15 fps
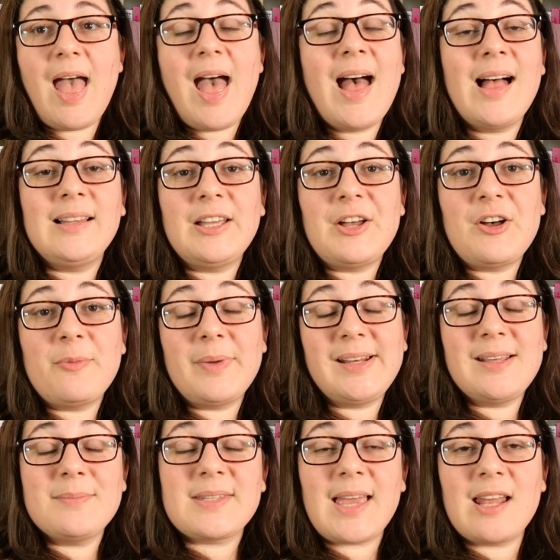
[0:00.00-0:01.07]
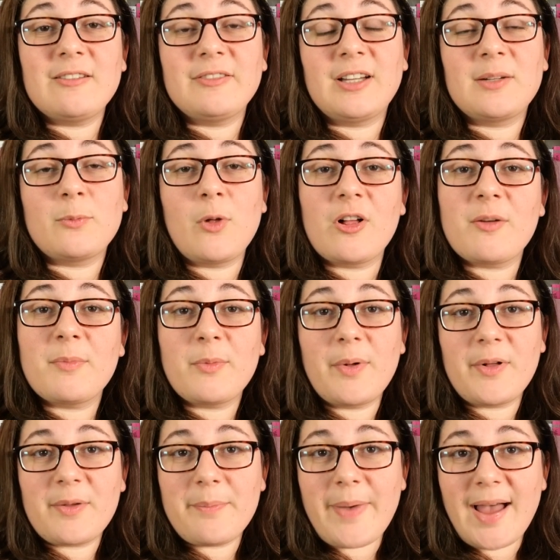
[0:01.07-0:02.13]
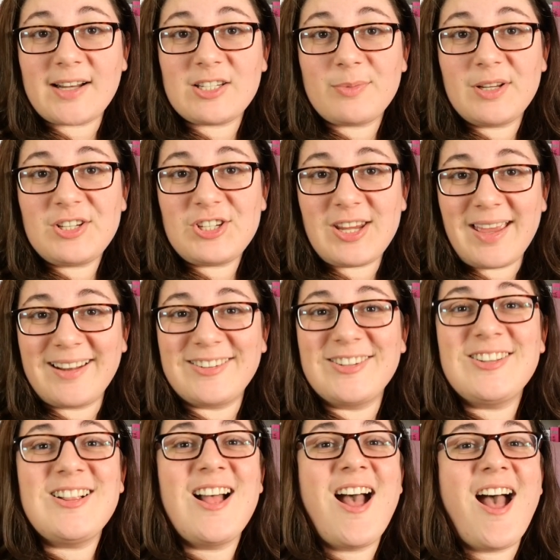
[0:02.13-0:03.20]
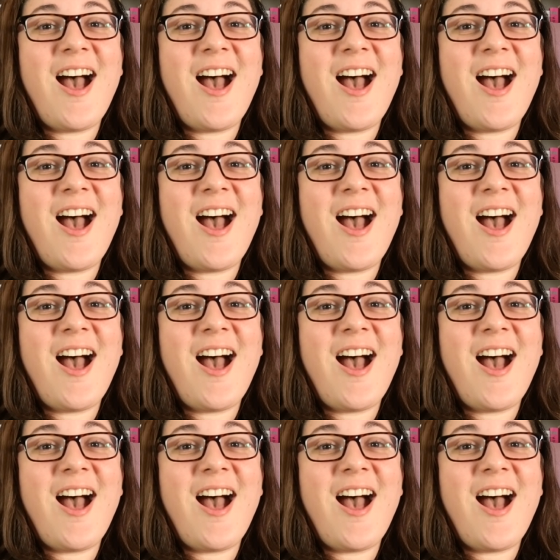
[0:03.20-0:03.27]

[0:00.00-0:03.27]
hello, my name's Ketevan. Welcome or welcome back to my channel.